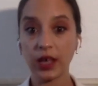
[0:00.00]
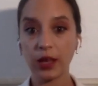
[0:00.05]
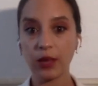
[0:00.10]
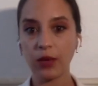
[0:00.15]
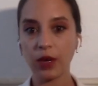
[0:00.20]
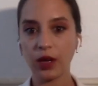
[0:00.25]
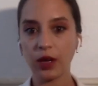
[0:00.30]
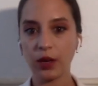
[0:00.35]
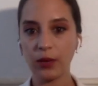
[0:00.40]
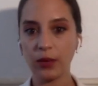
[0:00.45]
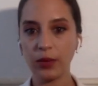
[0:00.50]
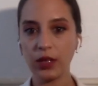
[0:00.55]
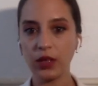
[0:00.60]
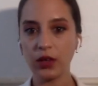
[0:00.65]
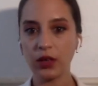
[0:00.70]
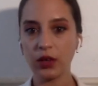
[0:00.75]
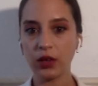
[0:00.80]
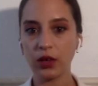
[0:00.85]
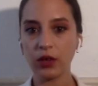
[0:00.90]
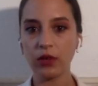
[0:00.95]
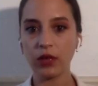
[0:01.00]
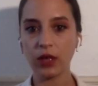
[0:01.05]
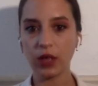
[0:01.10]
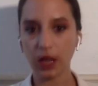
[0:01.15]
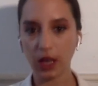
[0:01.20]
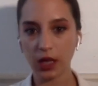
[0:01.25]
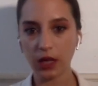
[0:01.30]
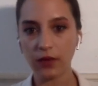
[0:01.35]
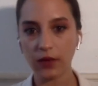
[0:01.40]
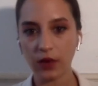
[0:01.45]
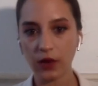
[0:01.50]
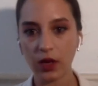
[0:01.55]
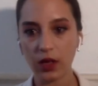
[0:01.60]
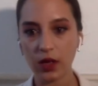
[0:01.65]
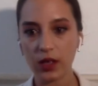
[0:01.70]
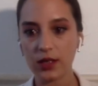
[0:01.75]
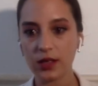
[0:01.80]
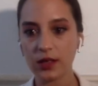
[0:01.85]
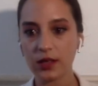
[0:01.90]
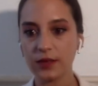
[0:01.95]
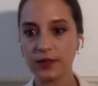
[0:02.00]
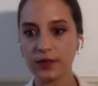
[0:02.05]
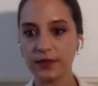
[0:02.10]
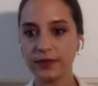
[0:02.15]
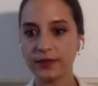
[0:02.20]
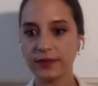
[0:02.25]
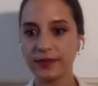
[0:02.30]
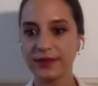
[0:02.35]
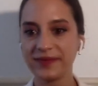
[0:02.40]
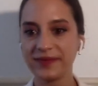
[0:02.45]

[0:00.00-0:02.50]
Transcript: became a big hurricane for us.